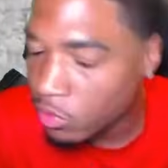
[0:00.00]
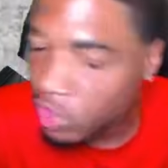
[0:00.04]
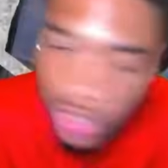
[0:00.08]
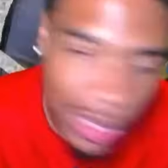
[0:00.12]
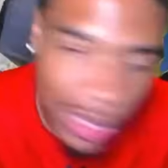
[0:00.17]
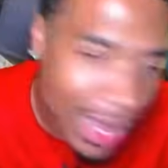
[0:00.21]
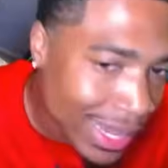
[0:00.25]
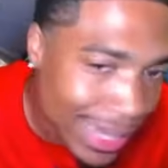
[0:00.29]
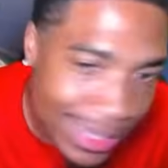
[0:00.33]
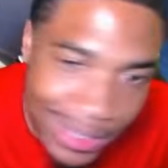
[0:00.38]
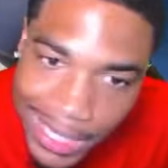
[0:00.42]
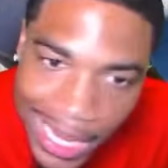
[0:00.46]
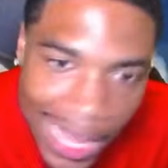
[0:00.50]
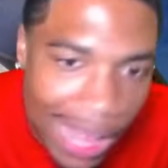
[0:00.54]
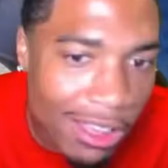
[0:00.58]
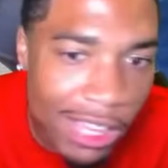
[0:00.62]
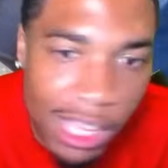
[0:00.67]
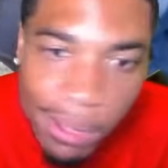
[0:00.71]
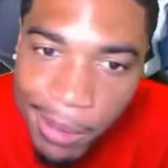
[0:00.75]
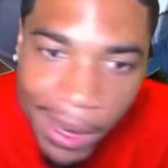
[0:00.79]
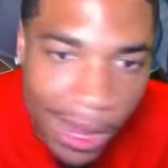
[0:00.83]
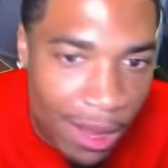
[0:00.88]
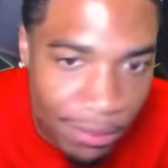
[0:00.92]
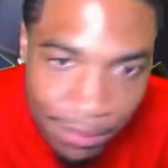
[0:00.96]
trying to tell
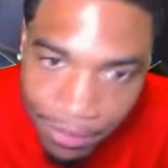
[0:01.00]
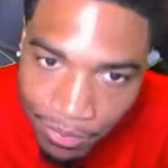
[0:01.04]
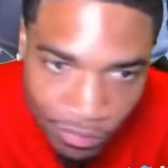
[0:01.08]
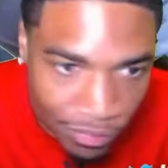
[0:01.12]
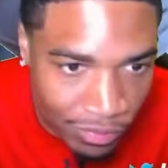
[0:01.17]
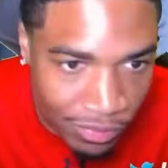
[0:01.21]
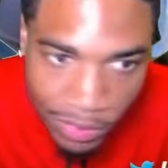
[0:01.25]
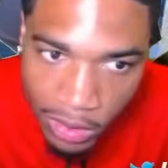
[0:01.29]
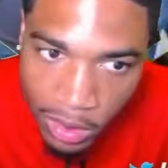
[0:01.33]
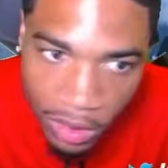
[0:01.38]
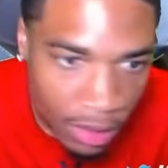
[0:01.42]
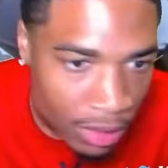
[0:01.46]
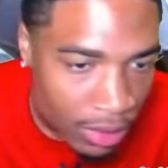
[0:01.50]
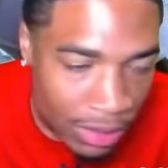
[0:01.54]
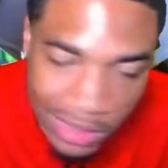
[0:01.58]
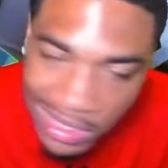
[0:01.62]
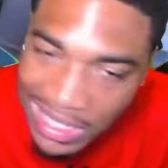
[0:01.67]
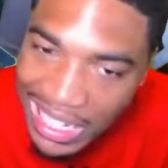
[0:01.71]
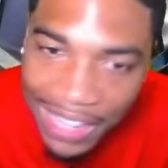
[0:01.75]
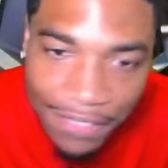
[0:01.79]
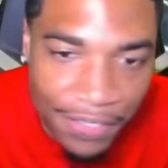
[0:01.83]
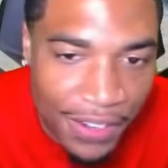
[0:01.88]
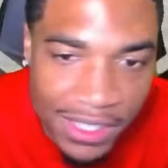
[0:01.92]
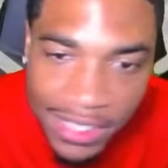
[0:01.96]
you, bro.
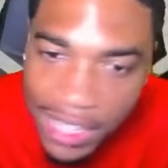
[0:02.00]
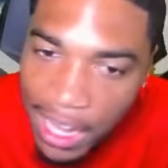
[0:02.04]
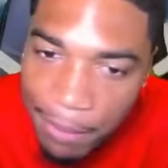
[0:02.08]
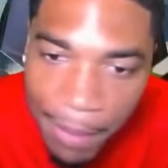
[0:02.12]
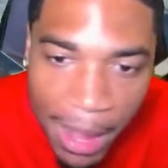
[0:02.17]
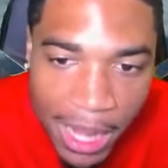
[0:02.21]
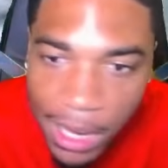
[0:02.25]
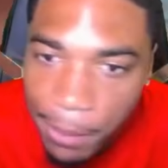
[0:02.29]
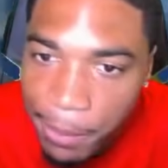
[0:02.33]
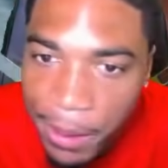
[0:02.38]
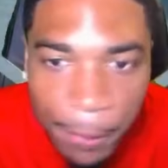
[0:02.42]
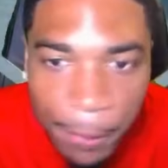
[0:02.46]
Defense ain't about to be